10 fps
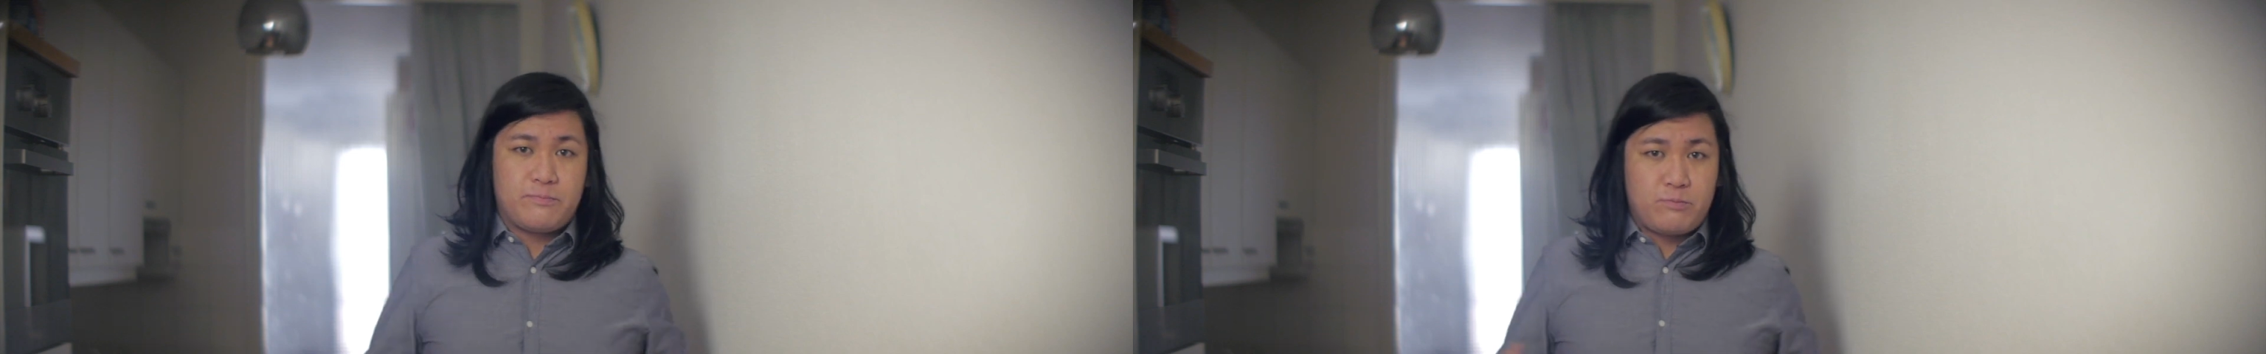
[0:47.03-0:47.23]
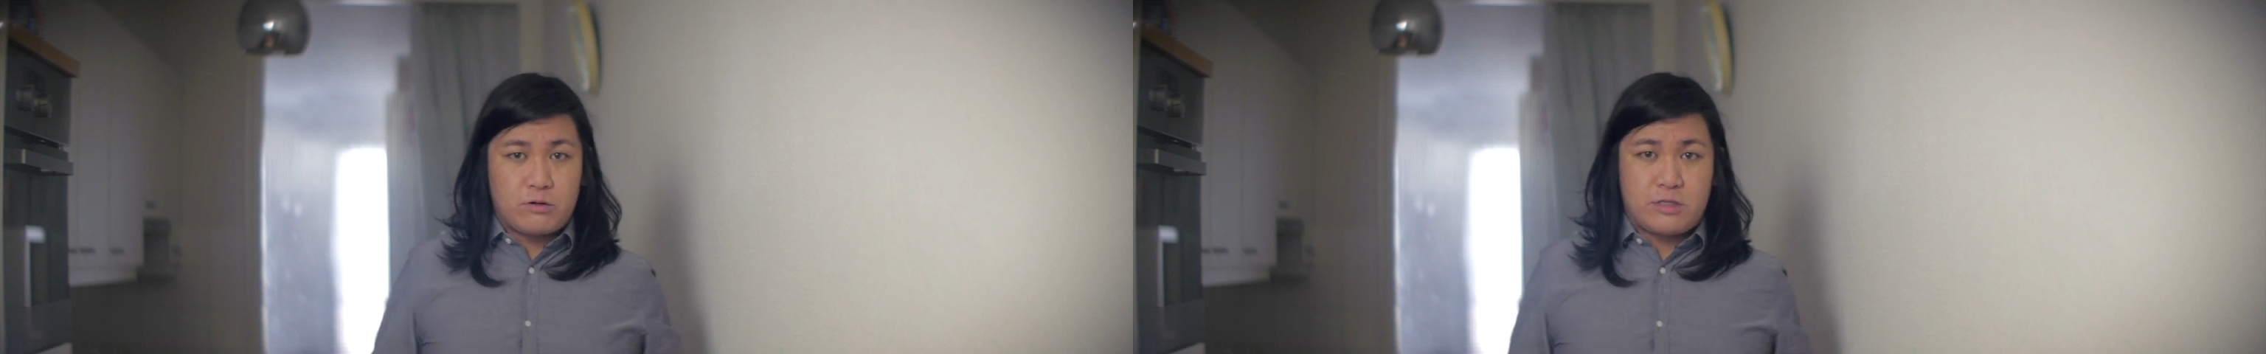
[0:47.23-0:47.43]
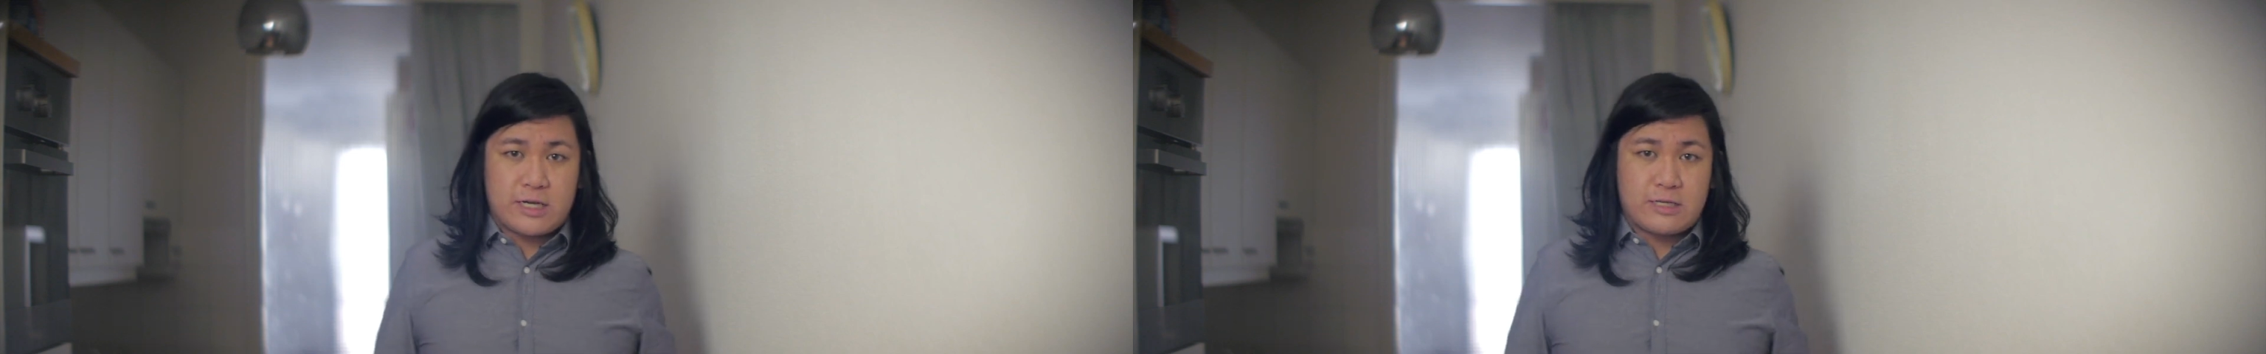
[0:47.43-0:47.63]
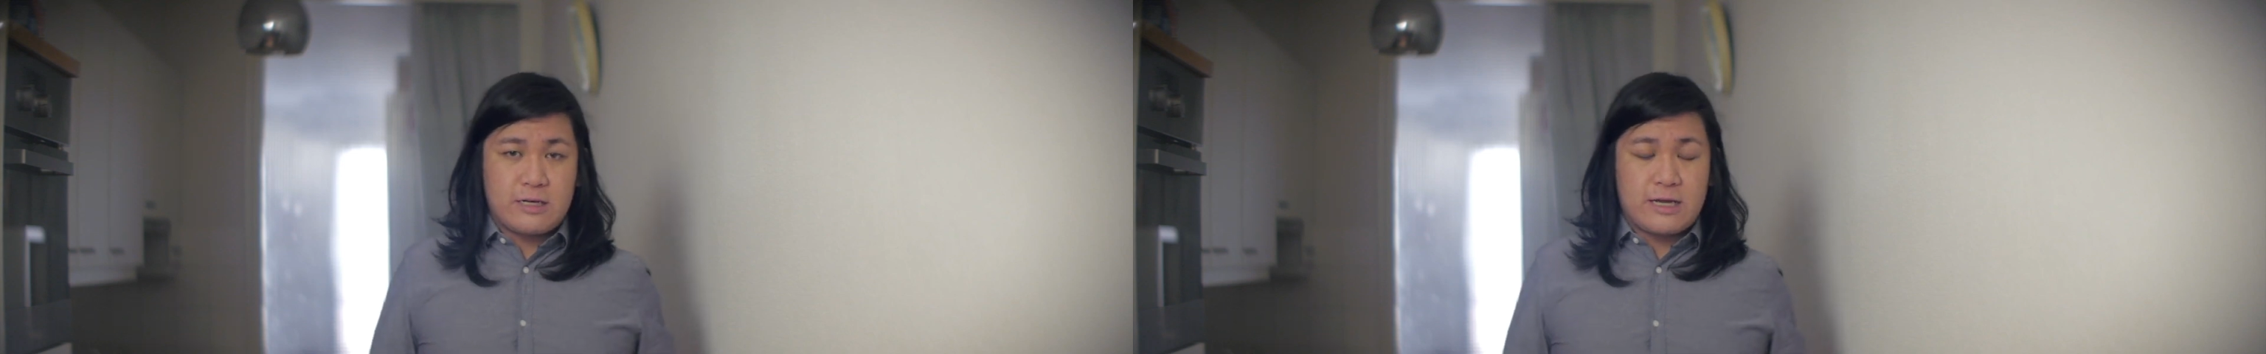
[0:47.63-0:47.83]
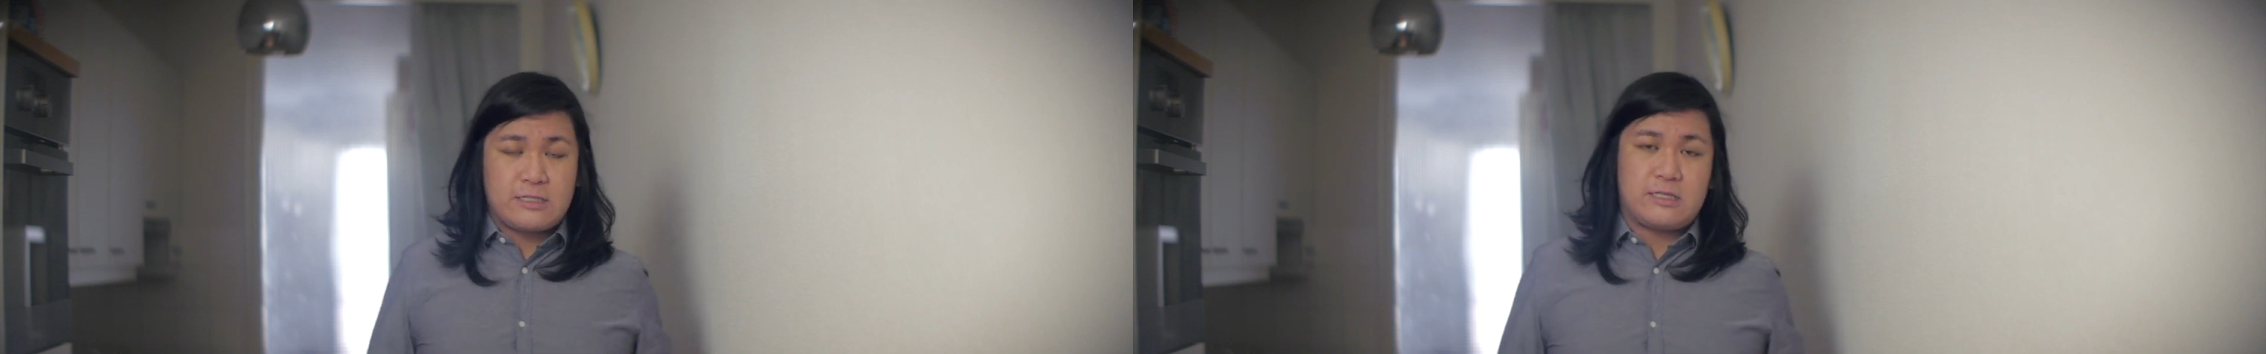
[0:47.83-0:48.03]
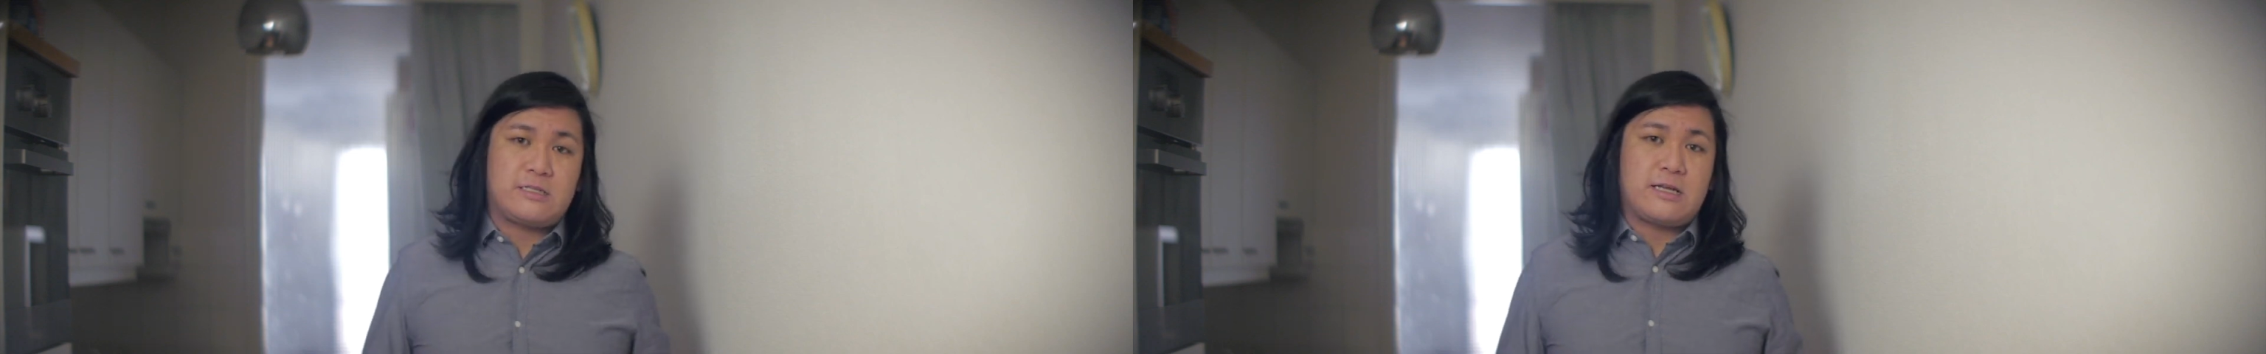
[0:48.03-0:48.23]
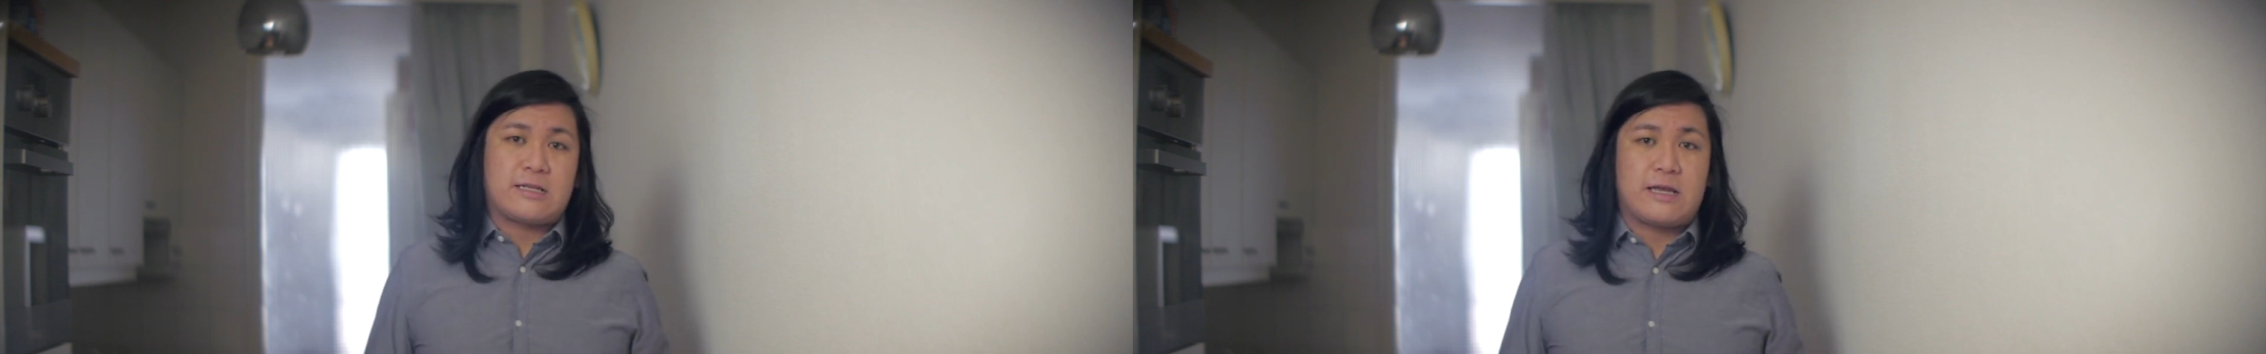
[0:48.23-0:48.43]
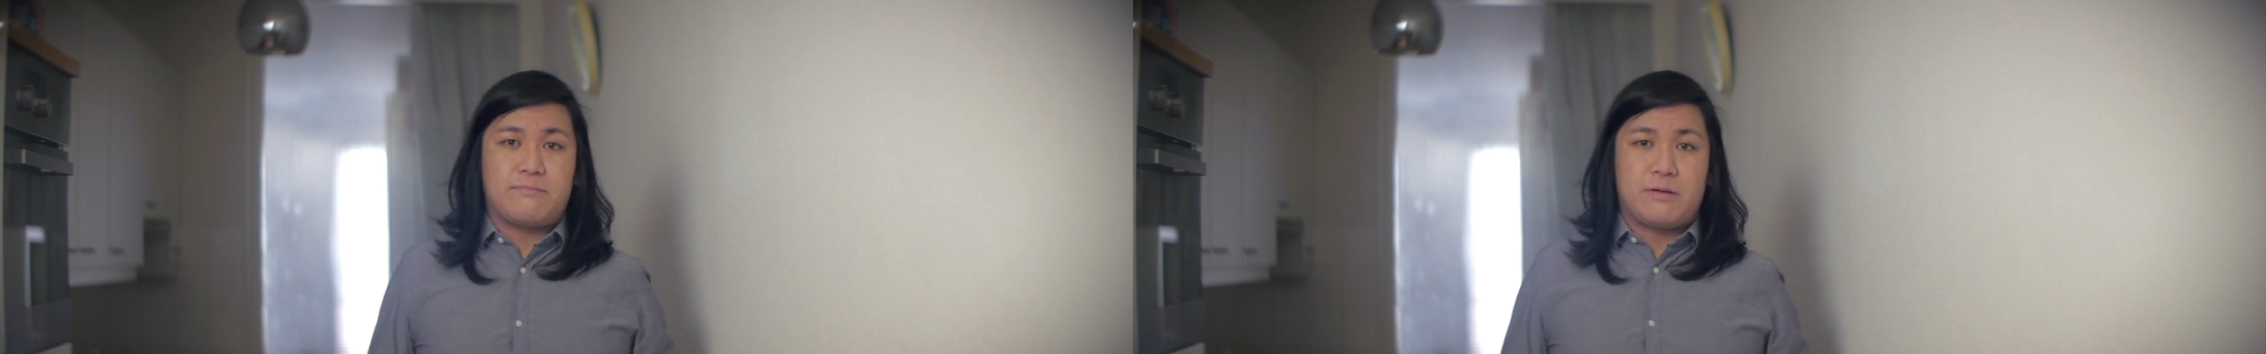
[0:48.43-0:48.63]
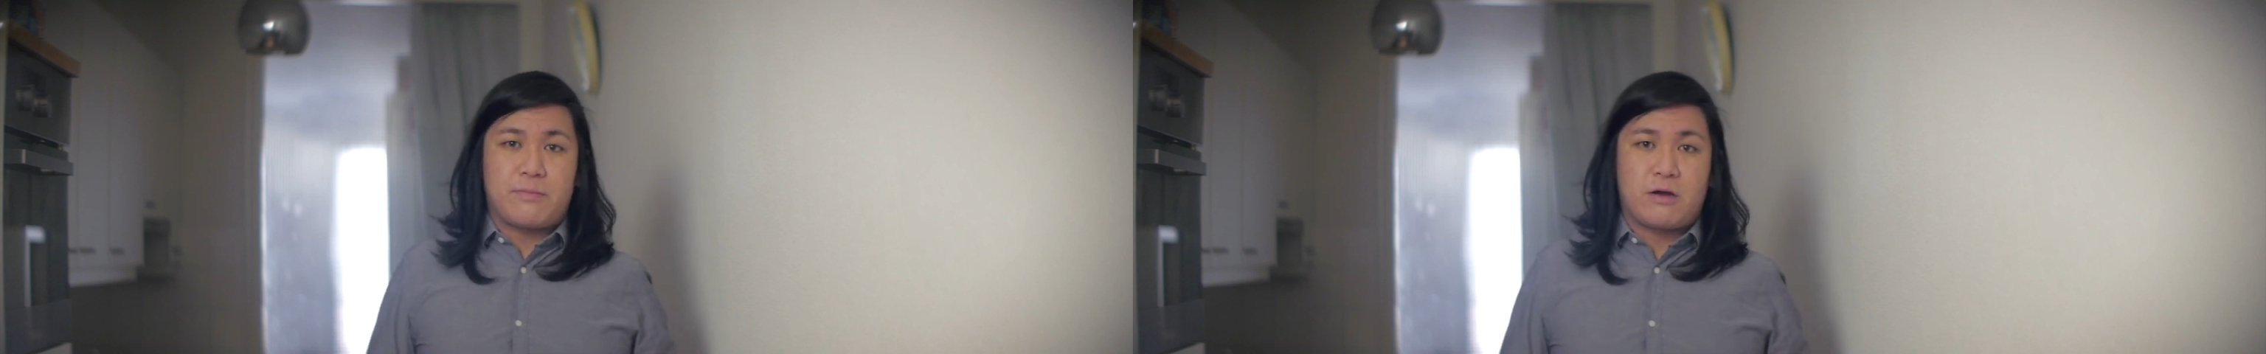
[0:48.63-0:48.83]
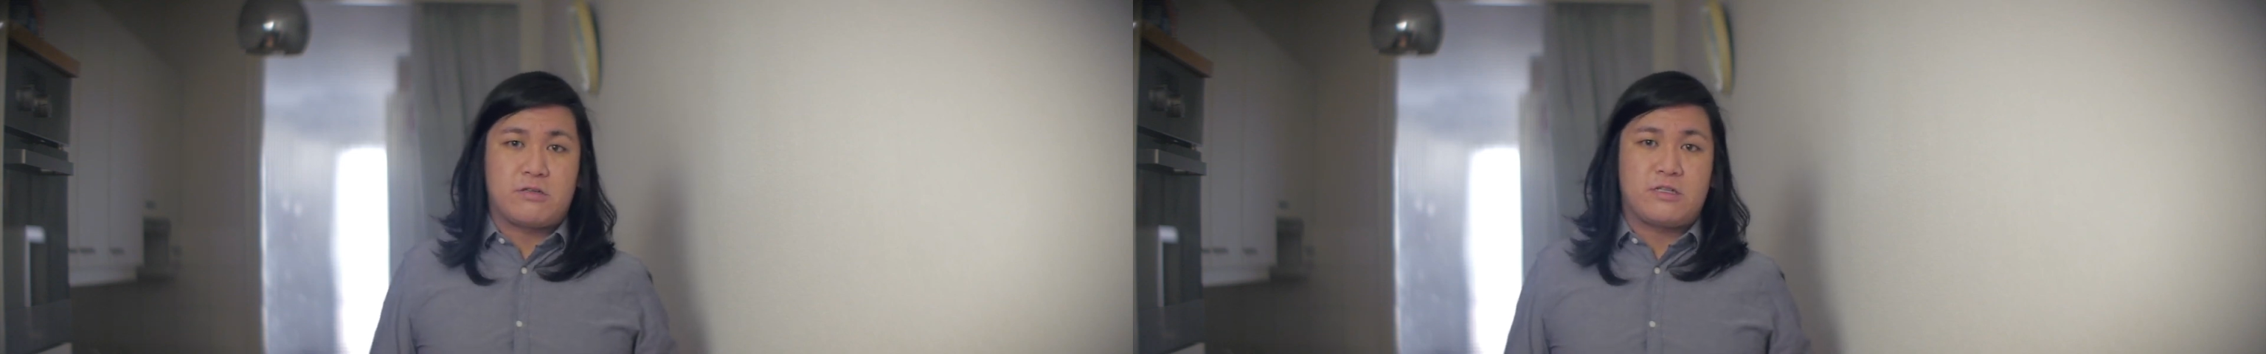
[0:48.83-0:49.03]
projector lenses that can be
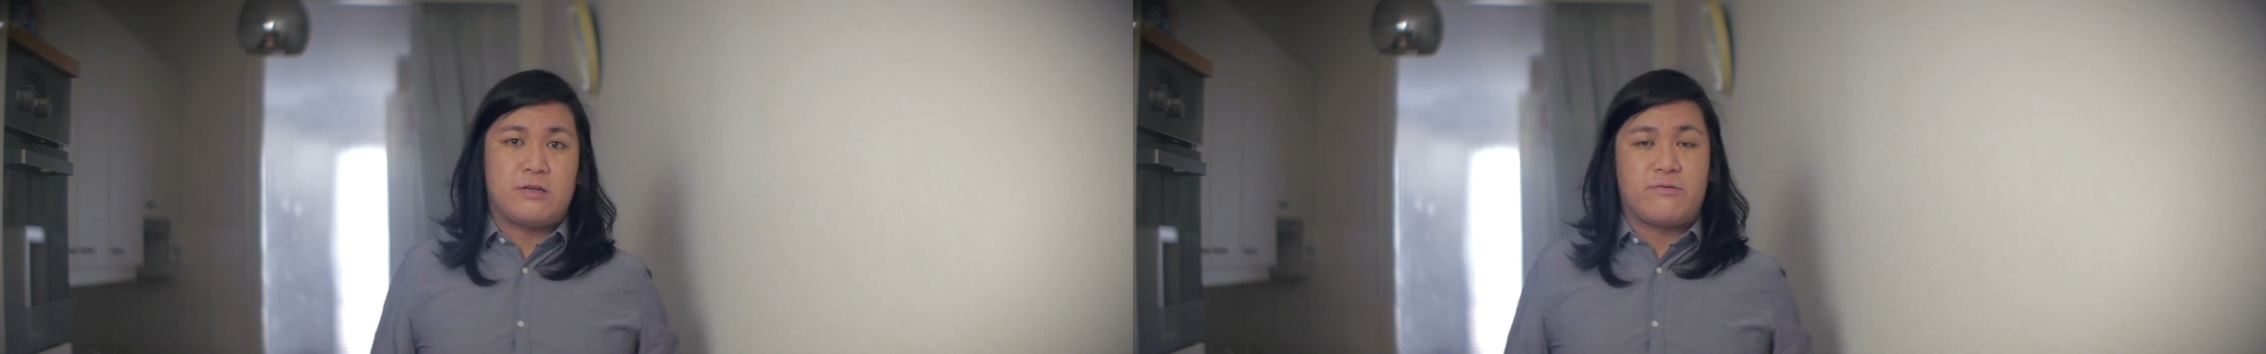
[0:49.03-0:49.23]
mounted